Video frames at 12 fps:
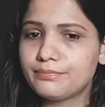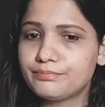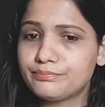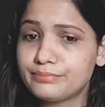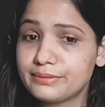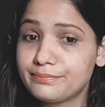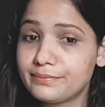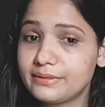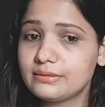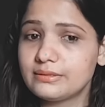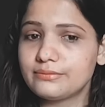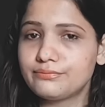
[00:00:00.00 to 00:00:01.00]
prepare
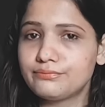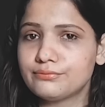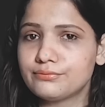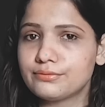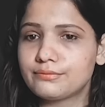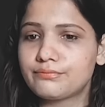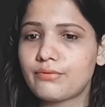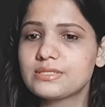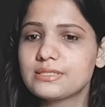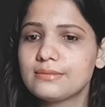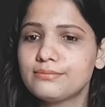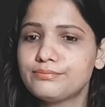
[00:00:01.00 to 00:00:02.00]
their food from
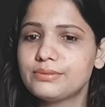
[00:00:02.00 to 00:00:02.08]
simple